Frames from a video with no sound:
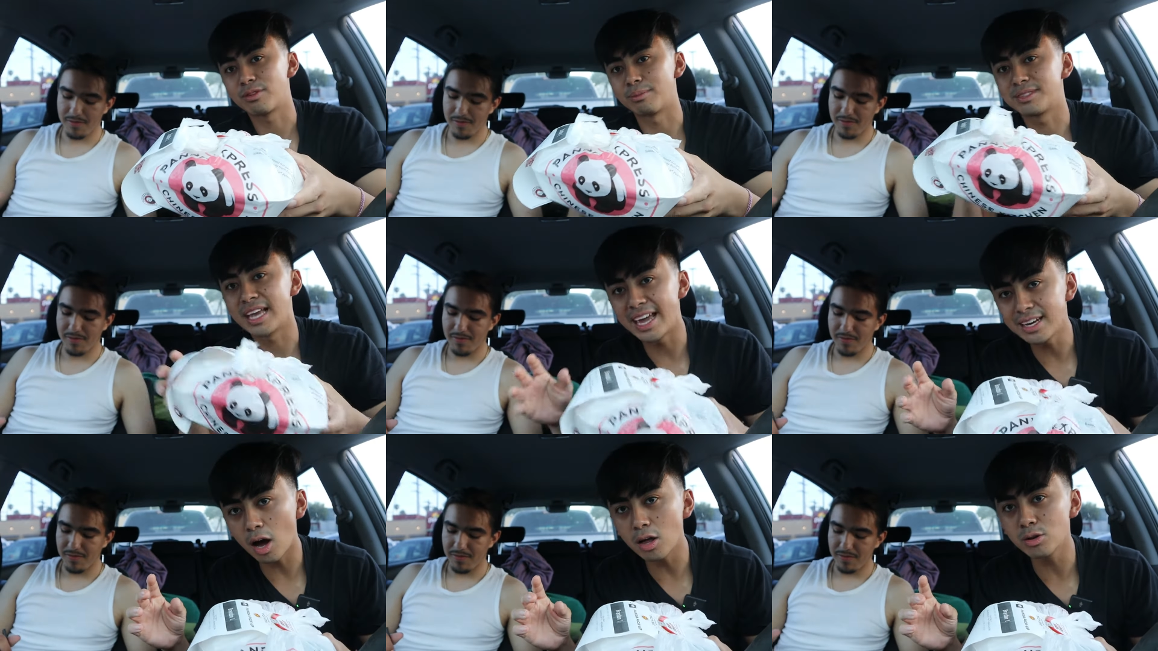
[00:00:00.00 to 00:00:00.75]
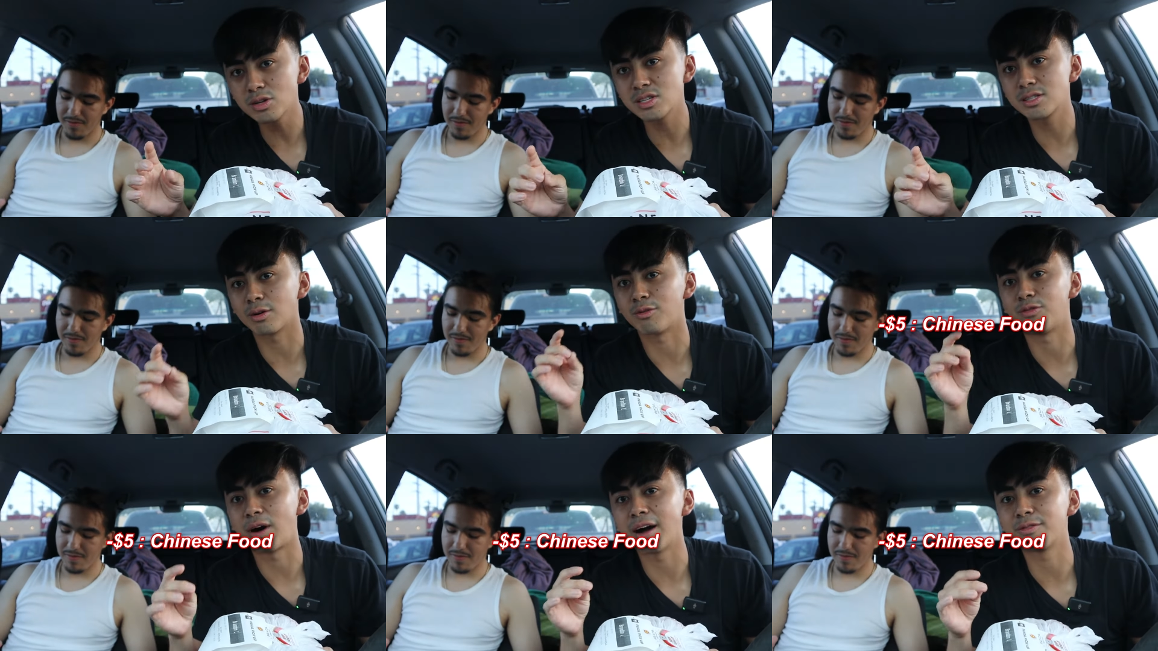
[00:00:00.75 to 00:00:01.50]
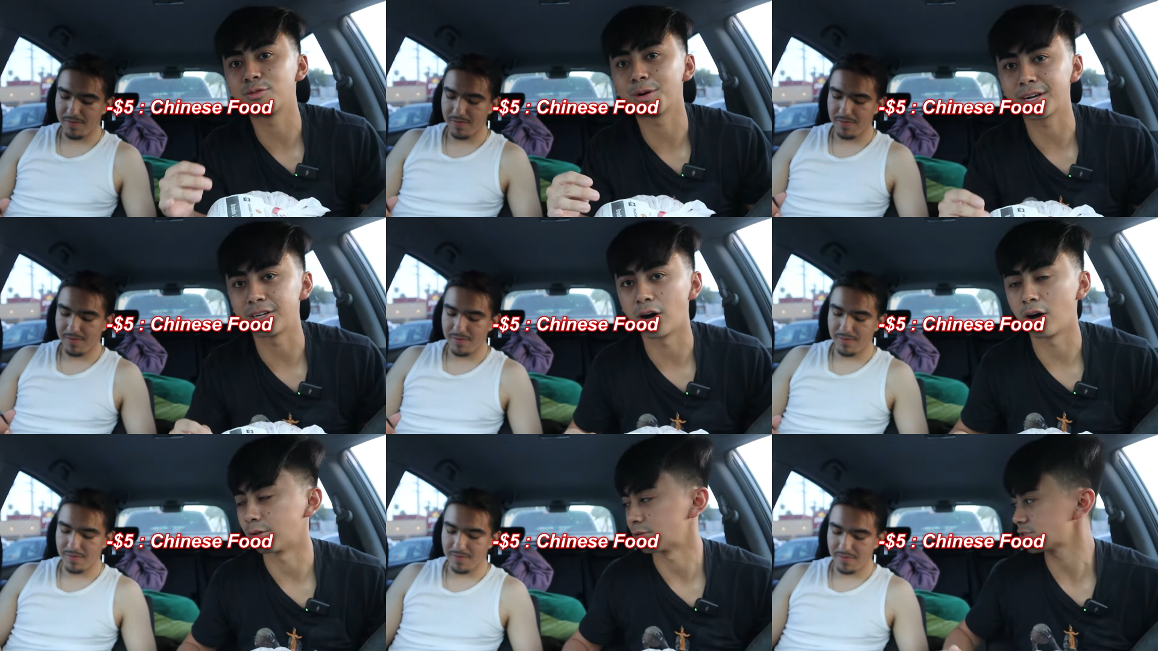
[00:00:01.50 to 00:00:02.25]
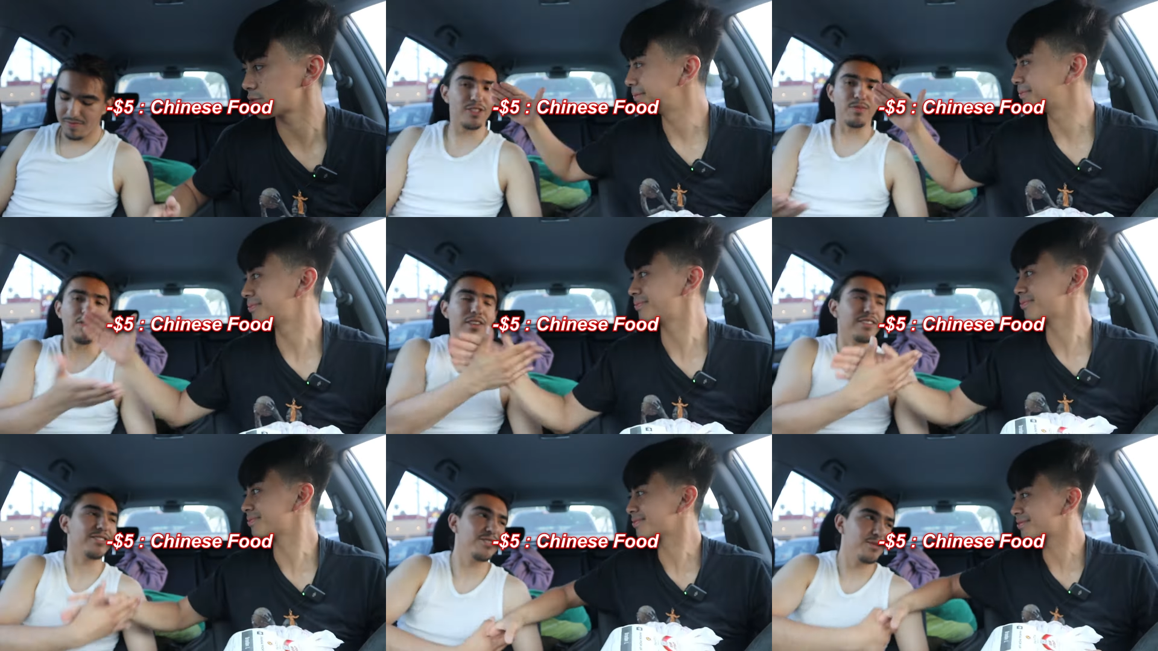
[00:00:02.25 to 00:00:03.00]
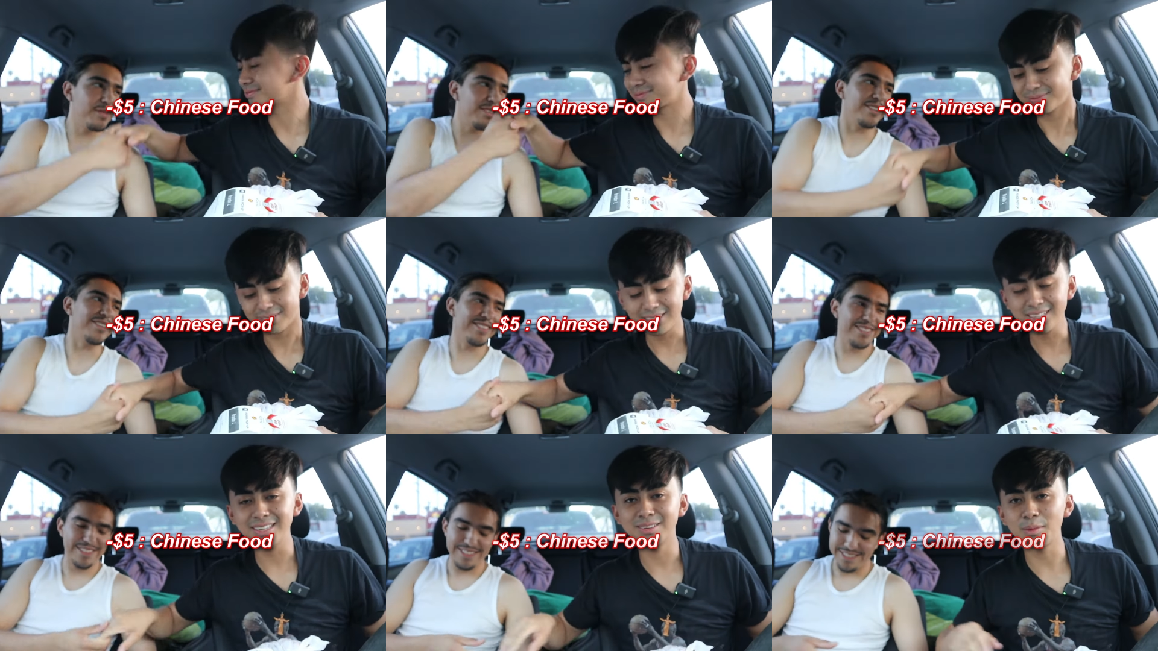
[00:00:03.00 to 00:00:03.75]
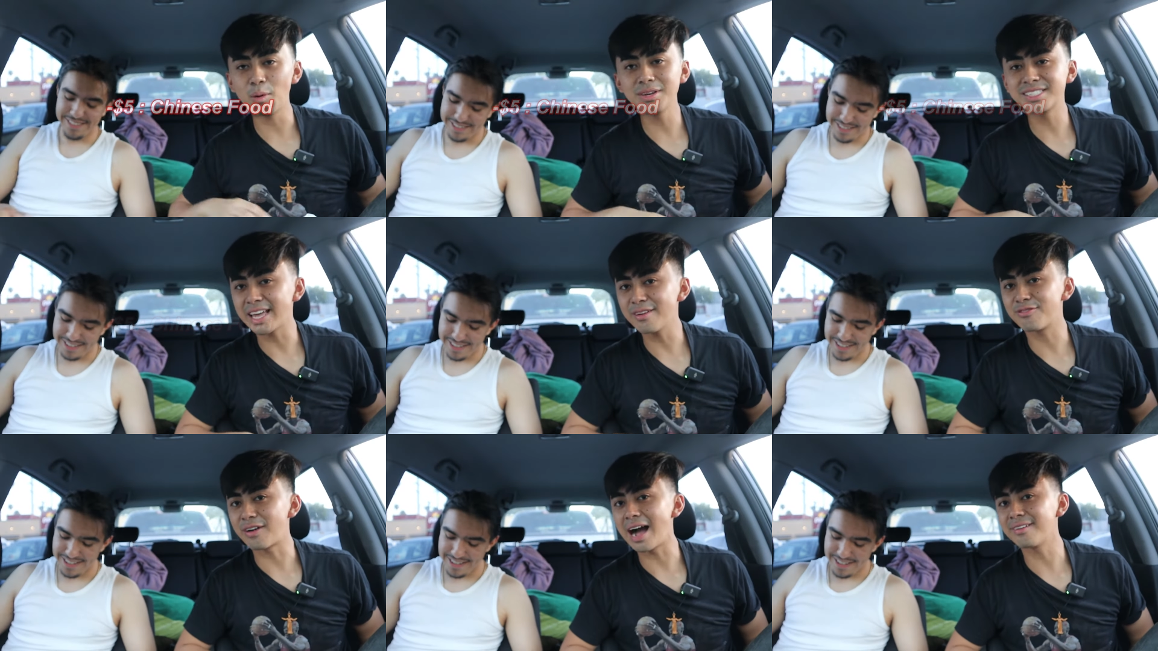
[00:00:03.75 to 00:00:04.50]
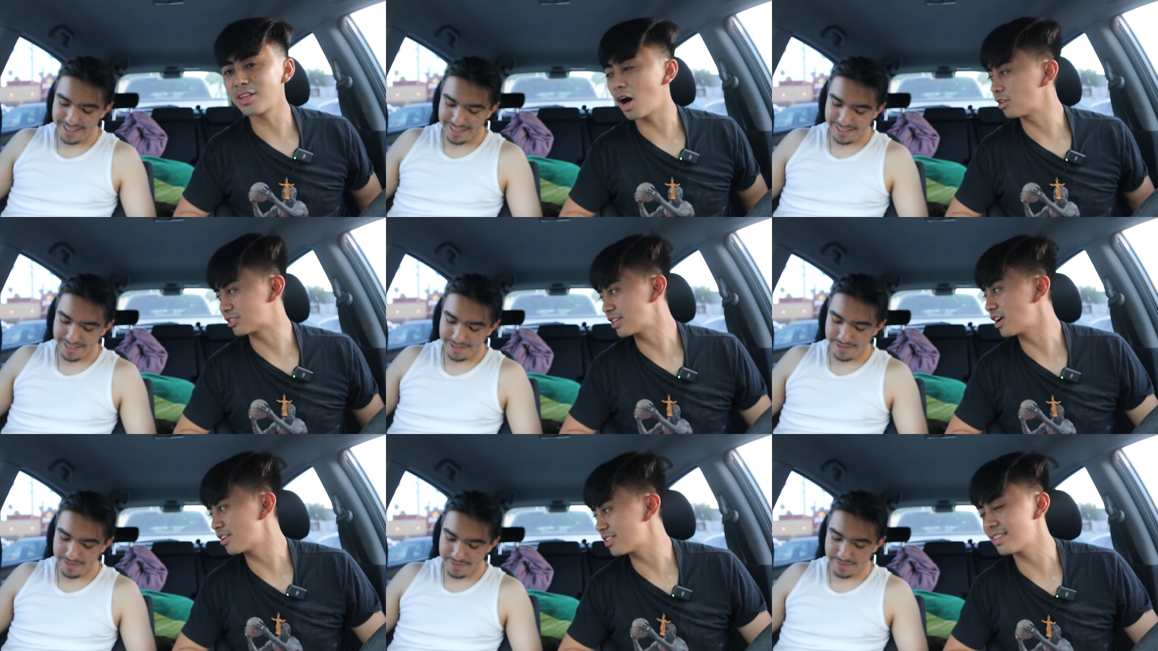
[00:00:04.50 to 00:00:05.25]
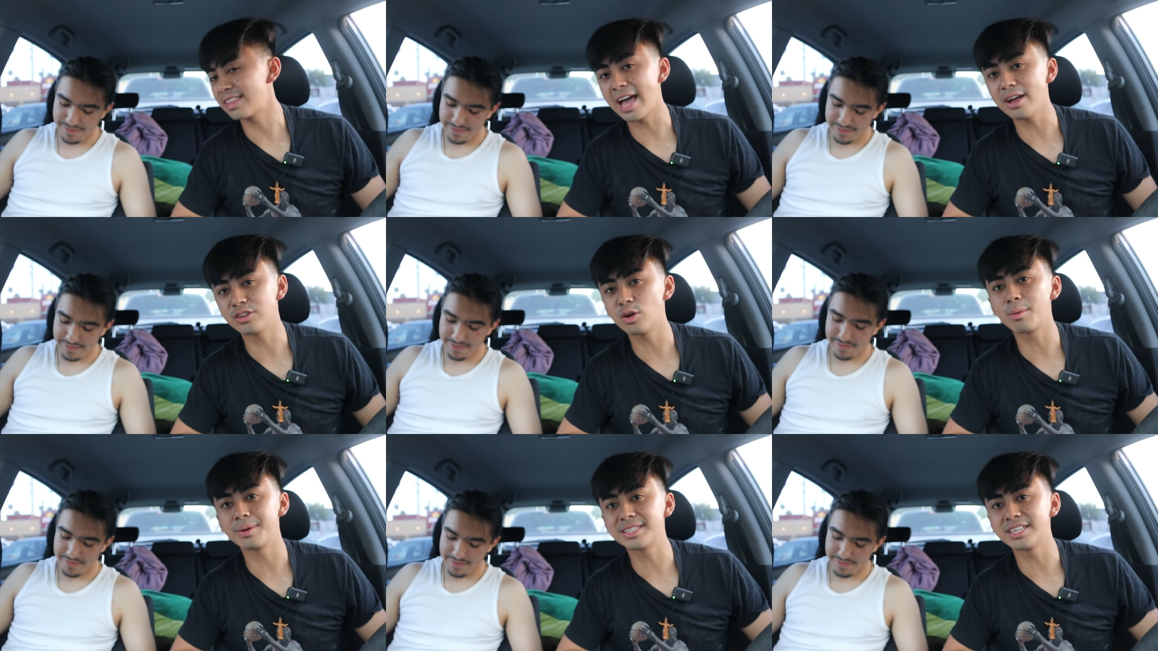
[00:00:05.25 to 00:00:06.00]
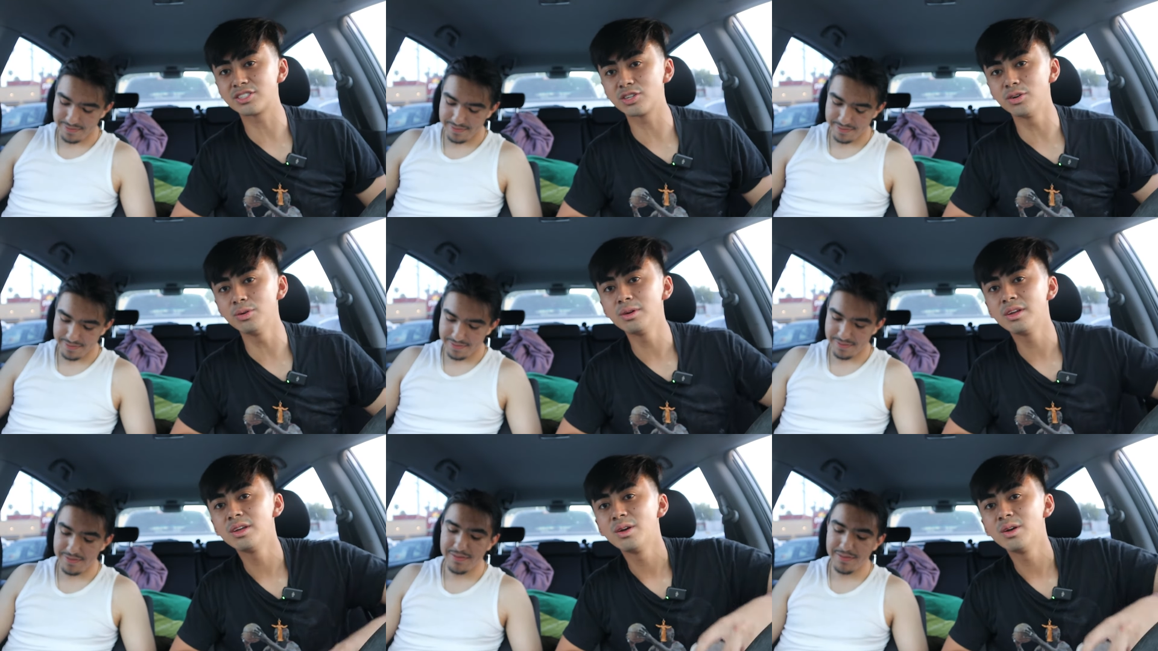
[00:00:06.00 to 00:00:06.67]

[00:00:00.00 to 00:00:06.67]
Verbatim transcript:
Speaker 1: from $10 to $5 freaking. Smart, you smart. But we saved $5. And other than that, you know what we did too?